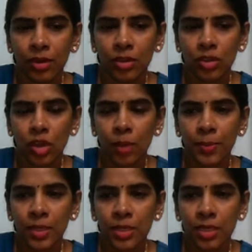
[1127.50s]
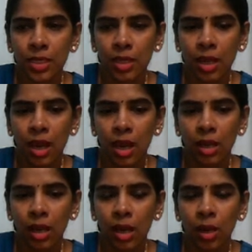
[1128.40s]
Stop heating
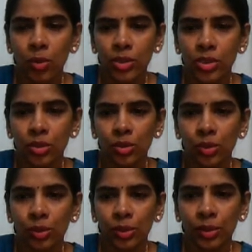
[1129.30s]
and allow it to cool.